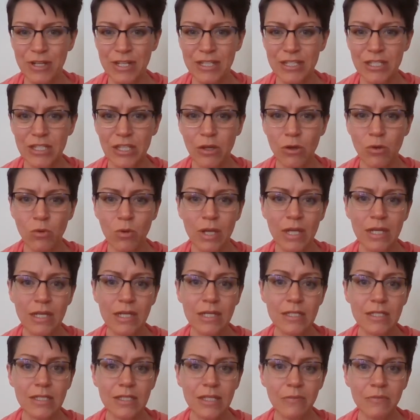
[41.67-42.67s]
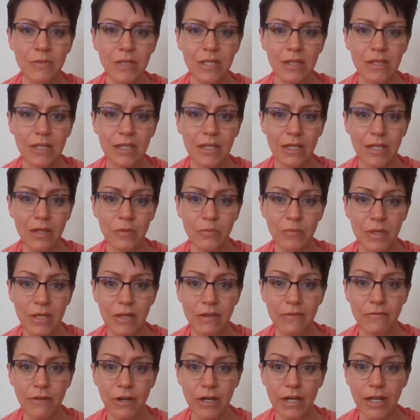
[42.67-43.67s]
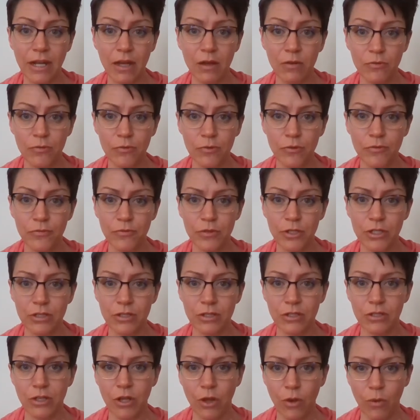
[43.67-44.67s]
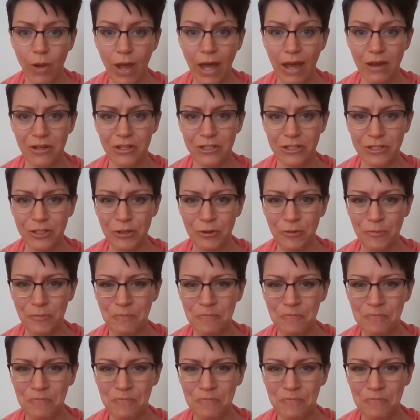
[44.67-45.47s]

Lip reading: So it is something that can be very helpful for you to know how to do.